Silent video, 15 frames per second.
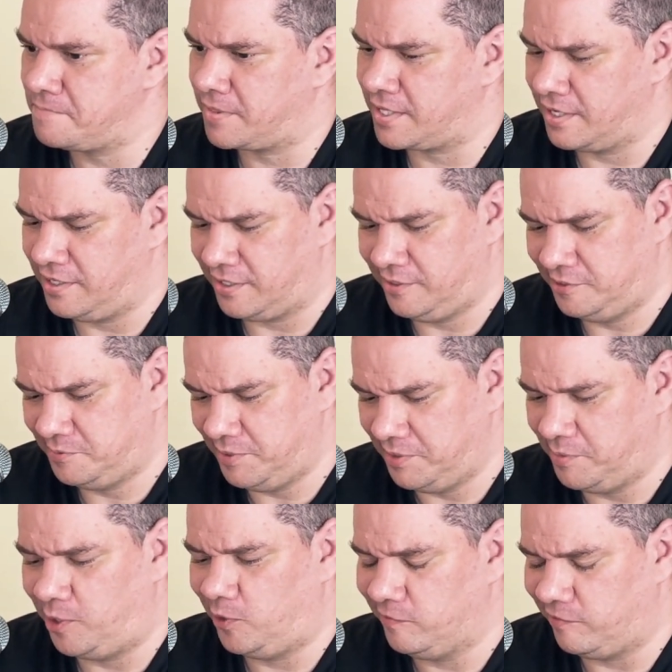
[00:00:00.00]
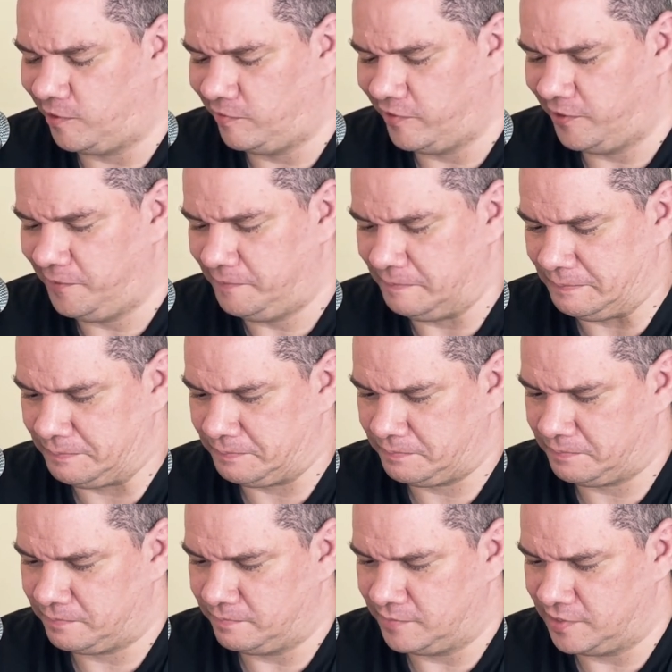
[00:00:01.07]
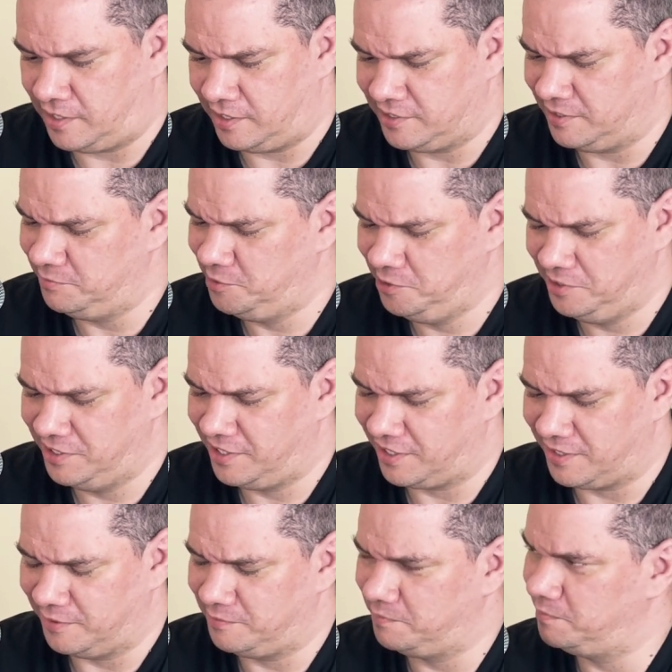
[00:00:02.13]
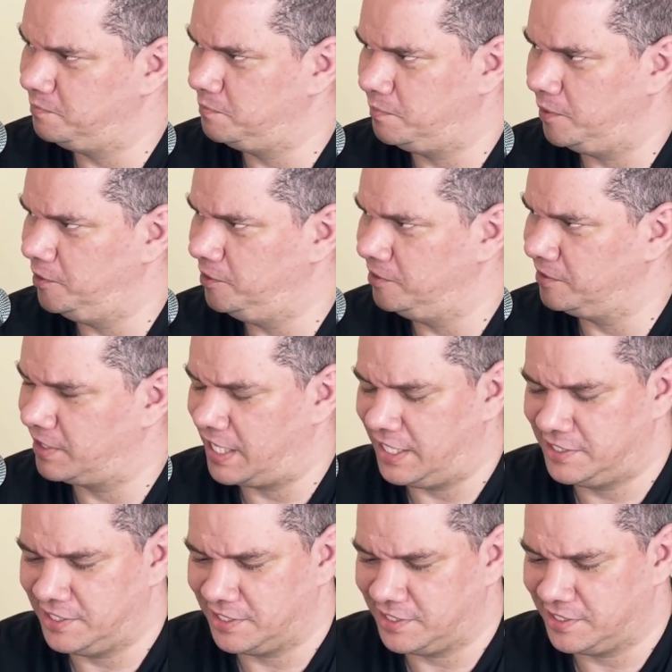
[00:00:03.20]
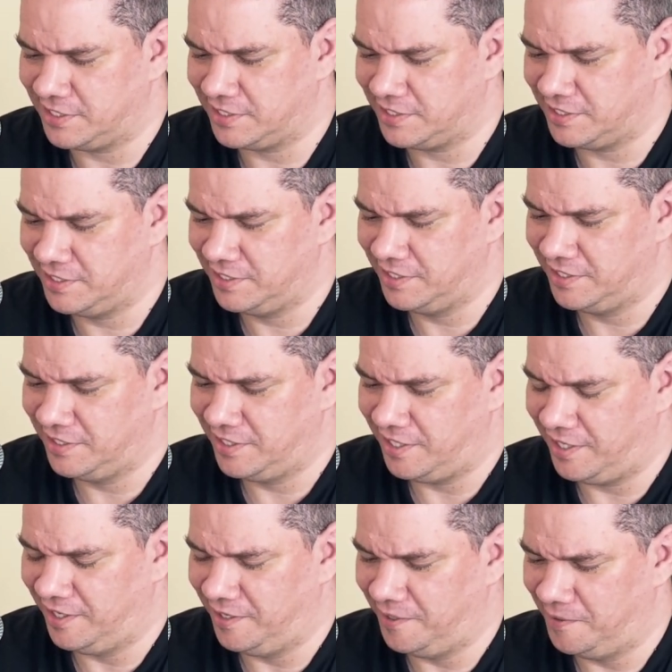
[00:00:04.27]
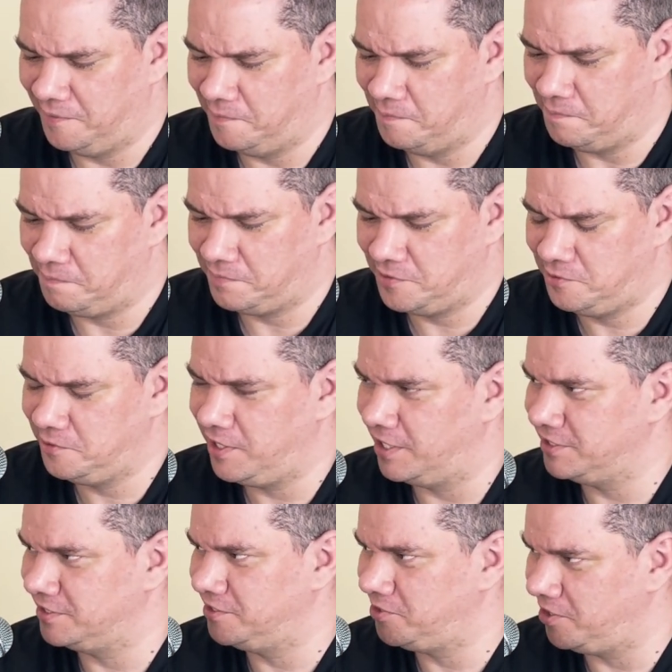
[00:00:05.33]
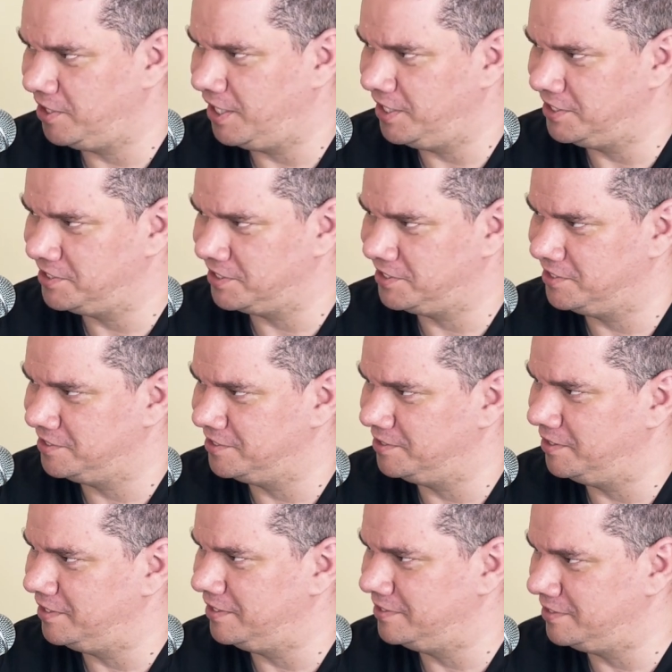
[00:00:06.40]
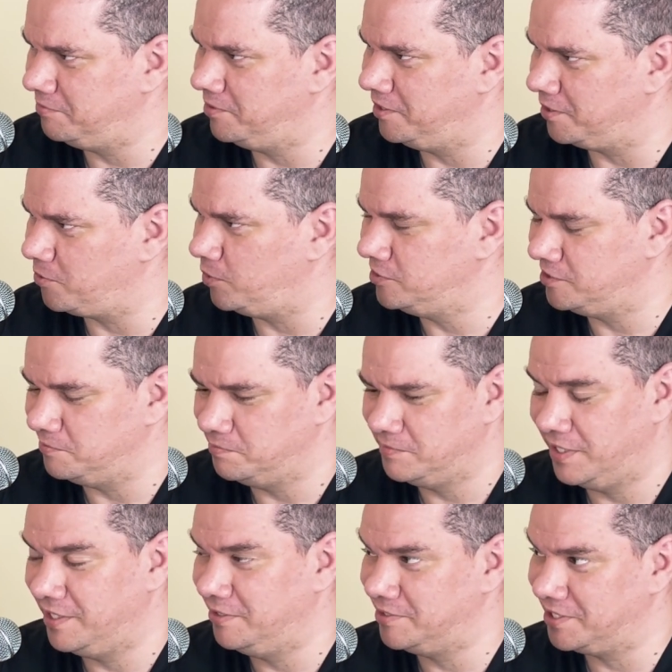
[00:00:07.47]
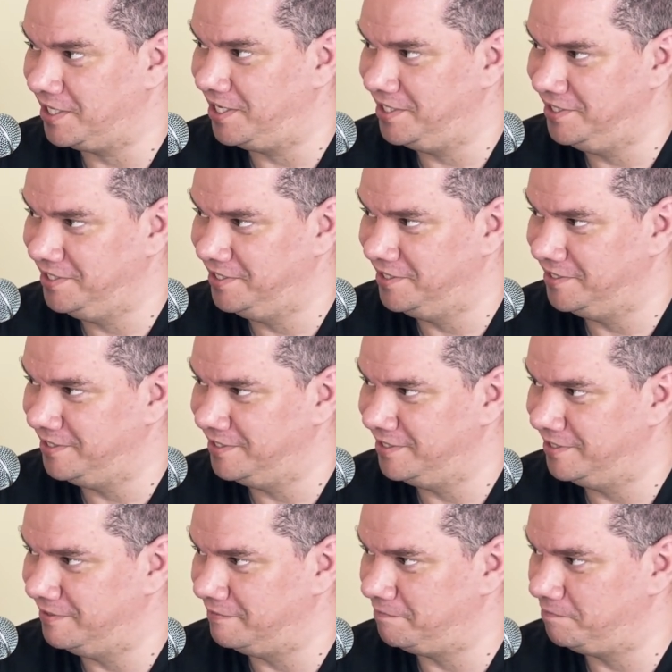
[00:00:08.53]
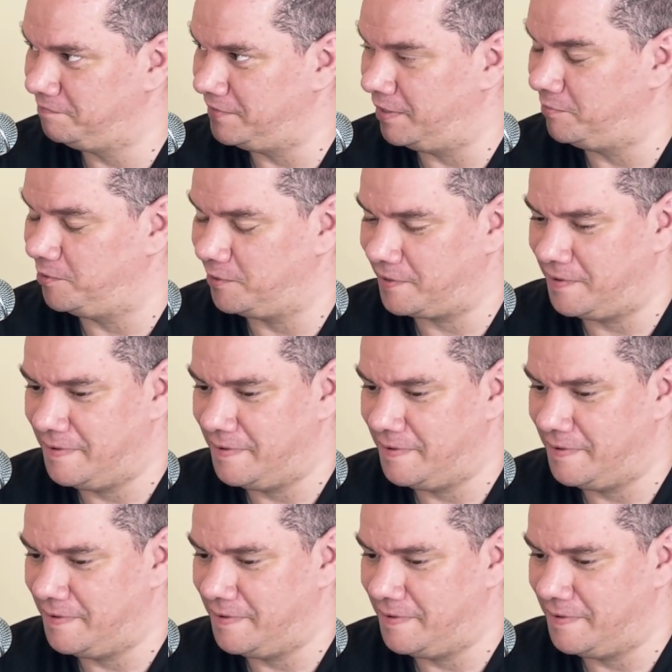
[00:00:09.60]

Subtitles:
like there's me and my old Volvo, some dude in like a Polo Classic, two guys on Toyota 86s, and then someone had a Quantum, and there was a guy in a Amarok.